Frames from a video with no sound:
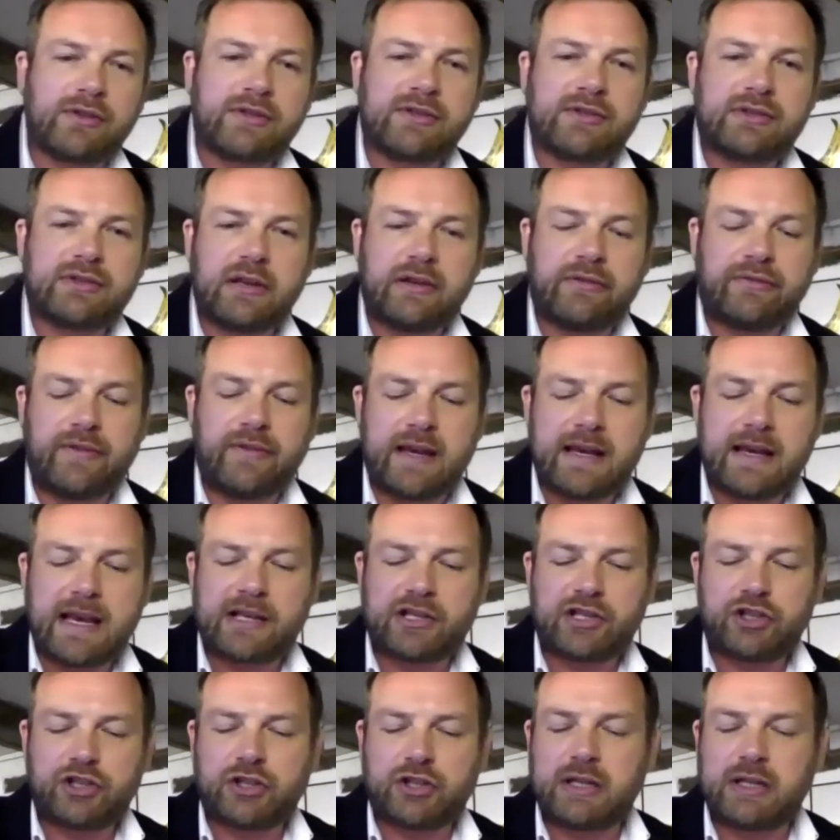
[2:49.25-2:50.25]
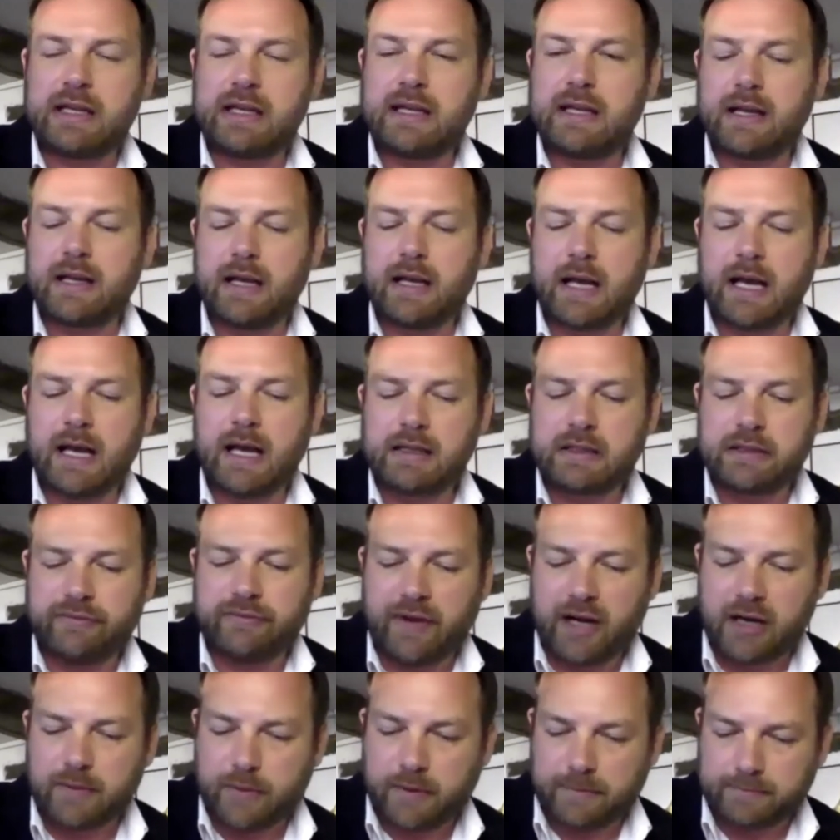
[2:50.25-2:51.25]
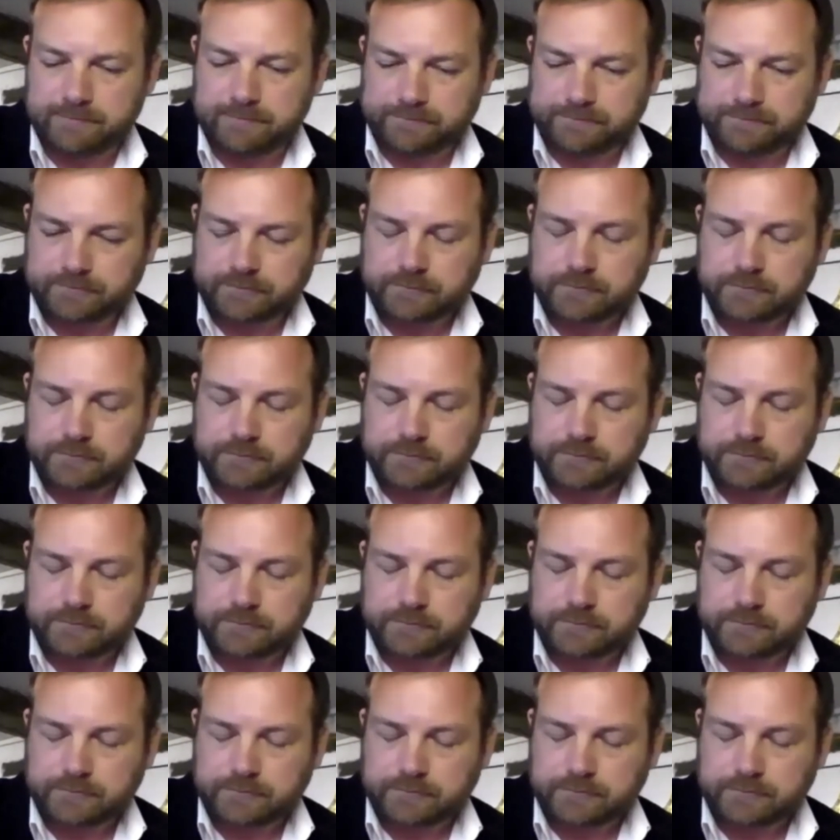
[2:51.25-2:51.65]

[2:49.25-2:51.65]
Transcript: positive ESG development.